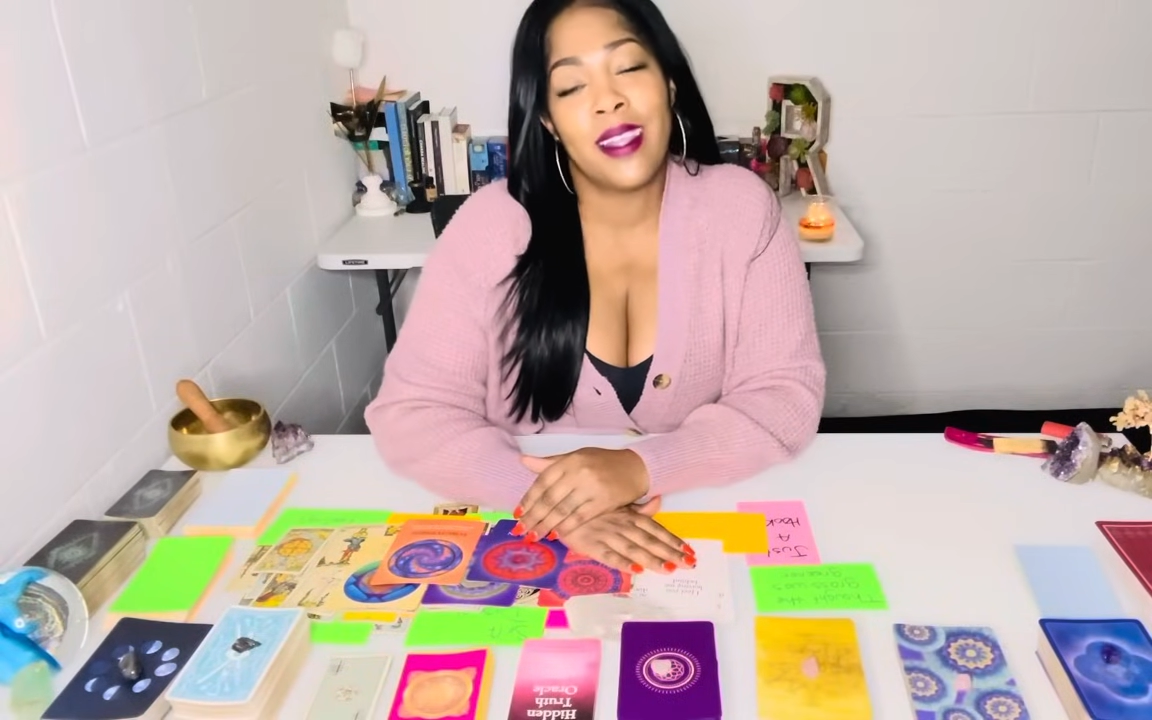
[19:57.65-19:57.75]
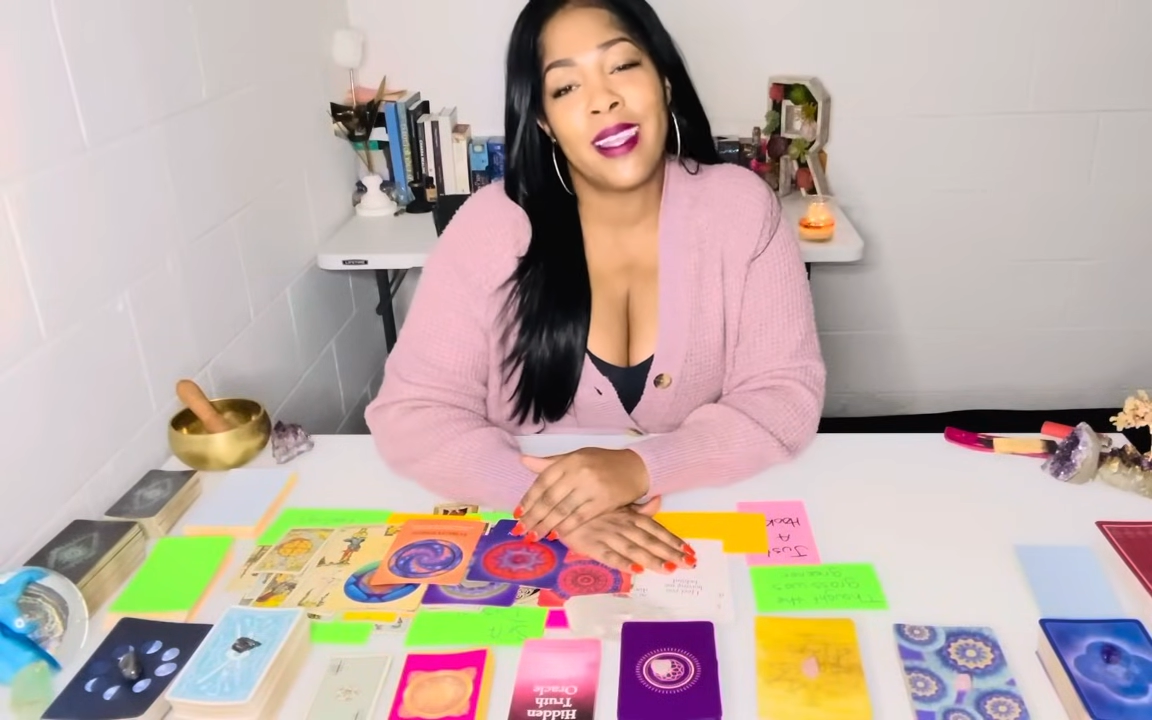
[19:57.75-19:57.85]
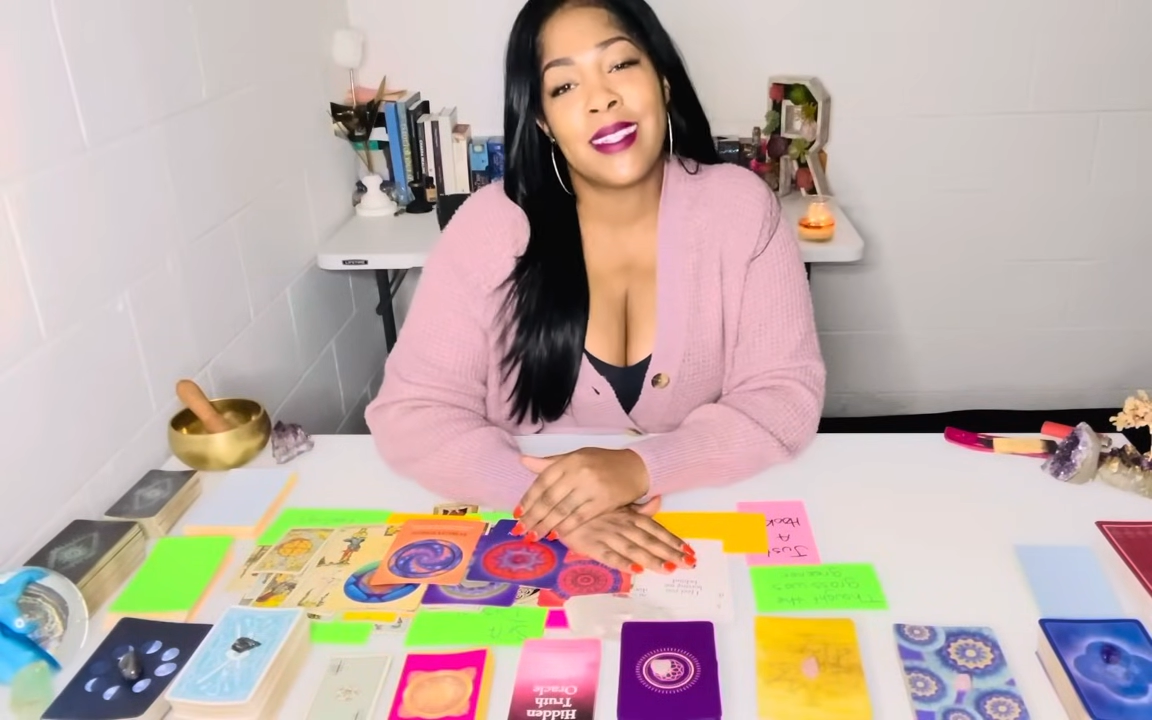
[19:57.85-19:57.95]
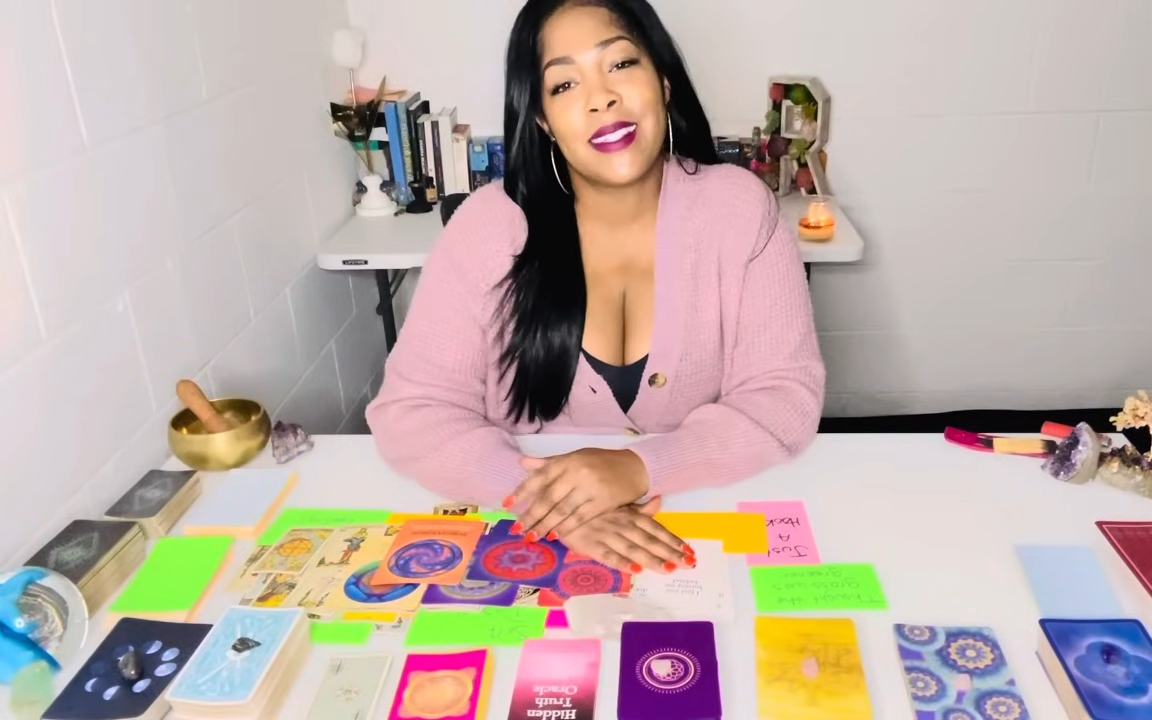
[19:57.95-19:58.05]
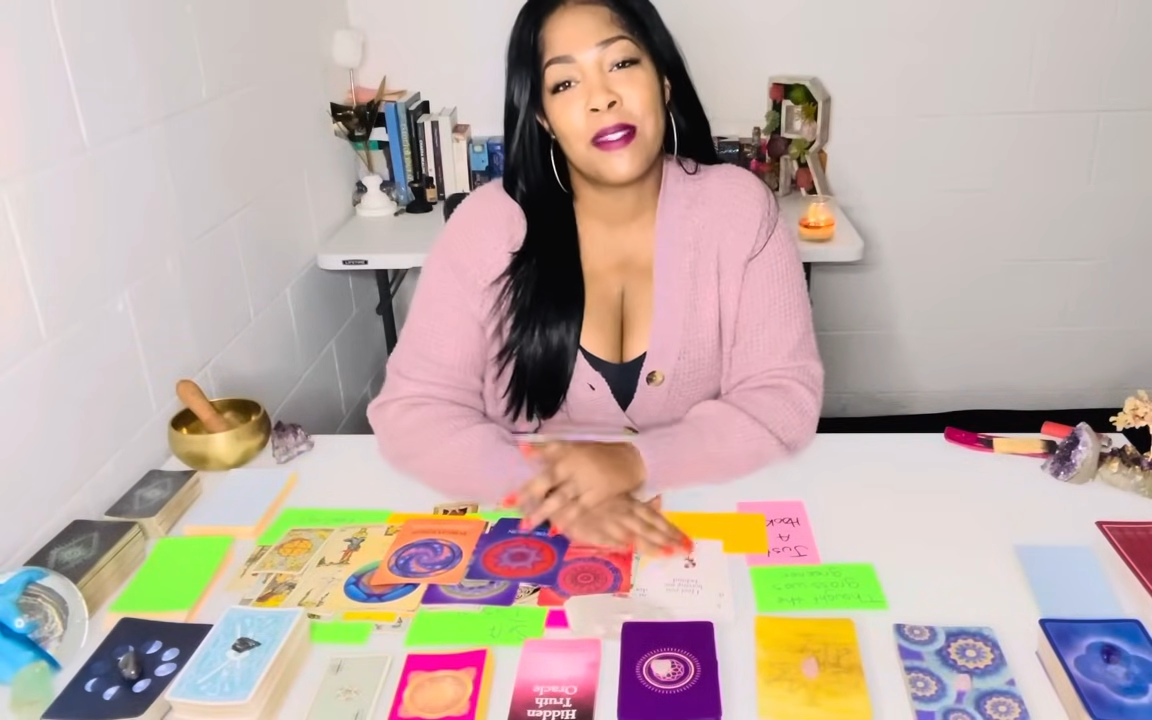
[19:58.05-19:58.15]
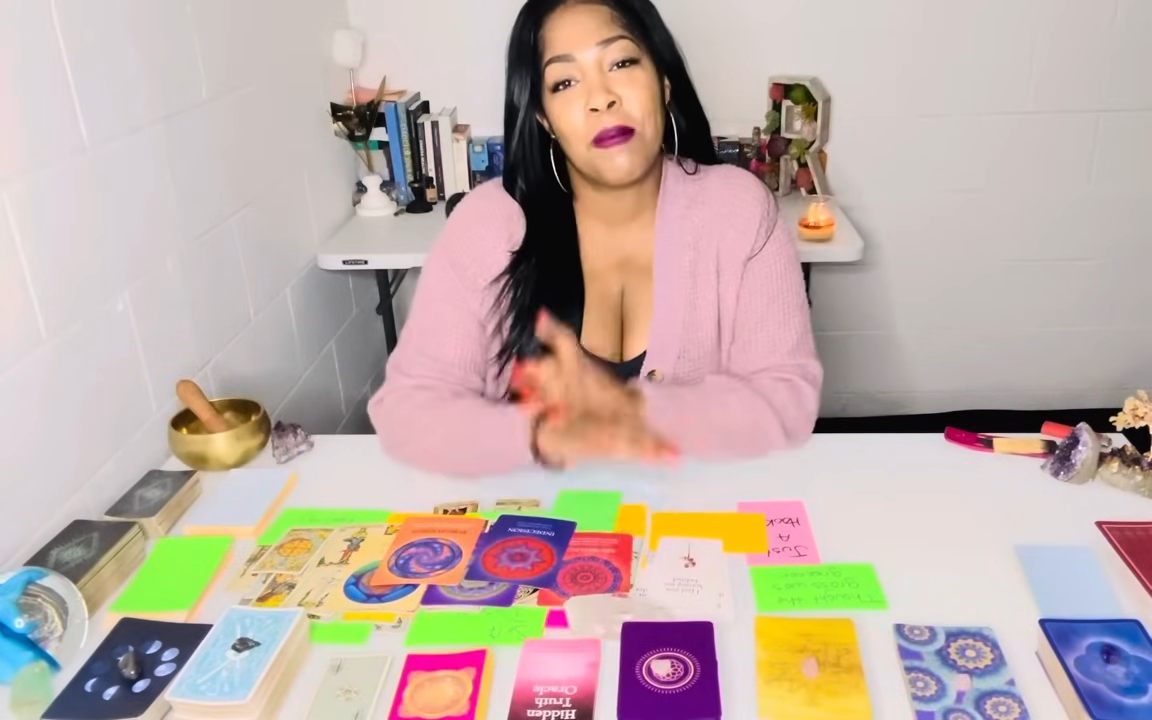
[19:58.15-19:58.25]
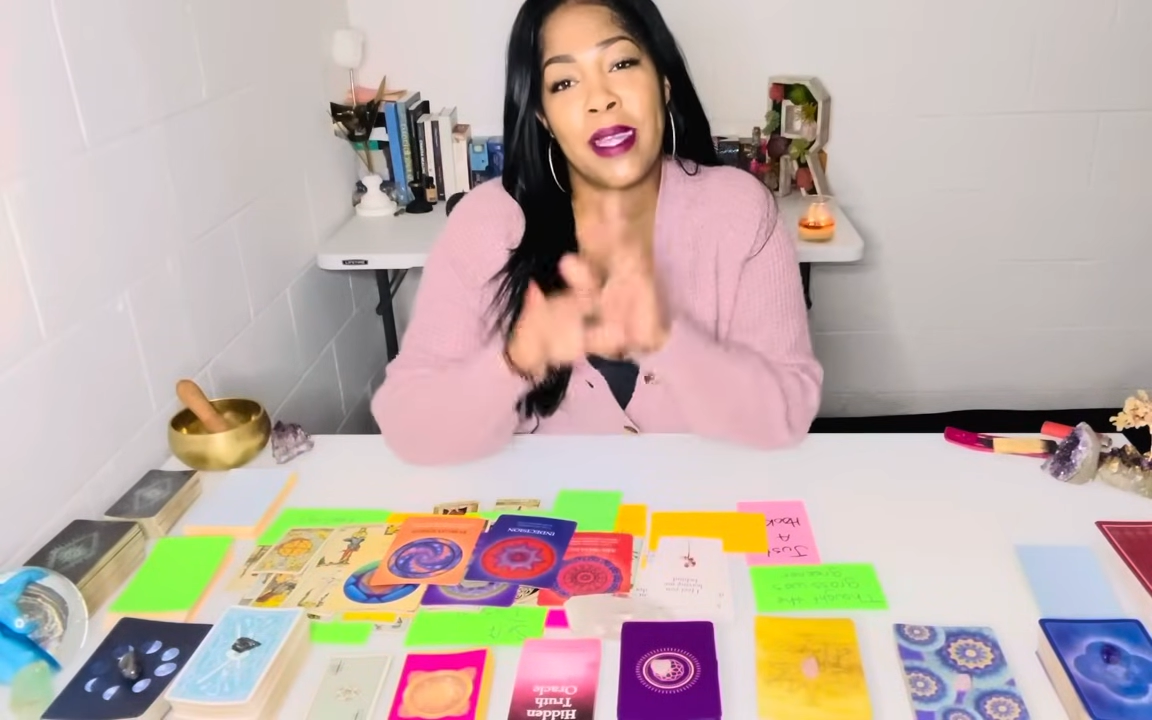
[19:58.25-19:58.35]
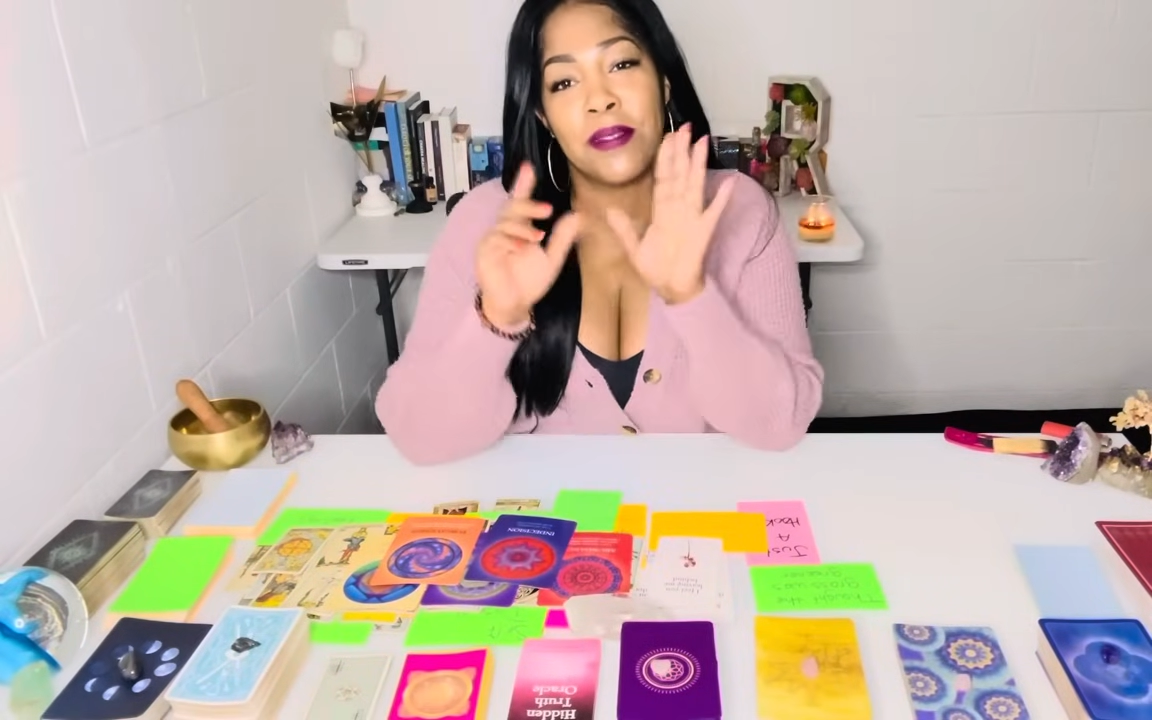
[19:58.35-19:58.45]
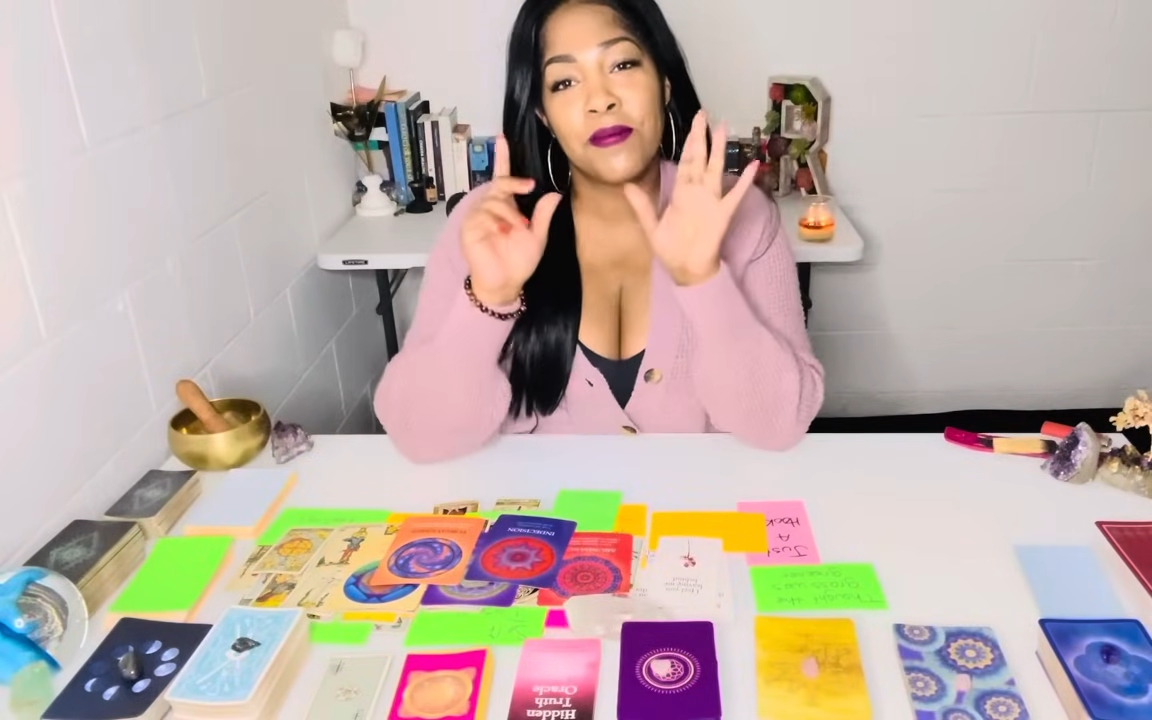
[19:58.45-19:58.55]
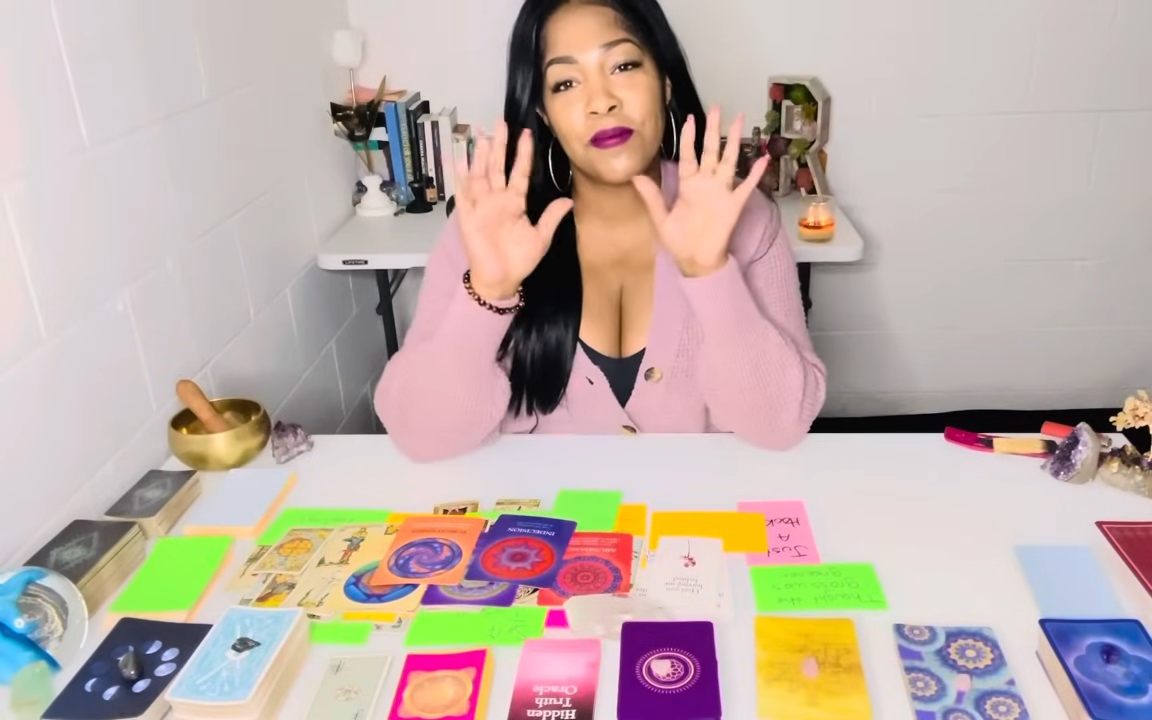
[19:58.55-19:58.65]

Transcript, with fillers: Thanks. Bye.